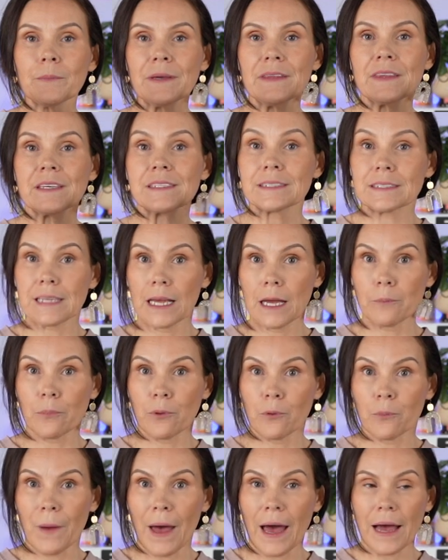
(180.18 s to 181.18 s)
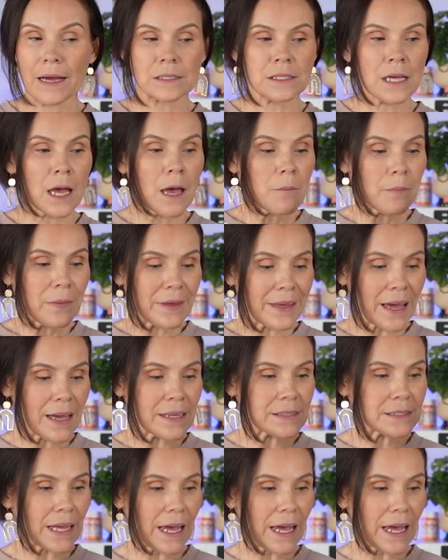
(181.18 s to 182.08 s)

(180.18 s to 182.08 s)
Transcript: be the sample packs because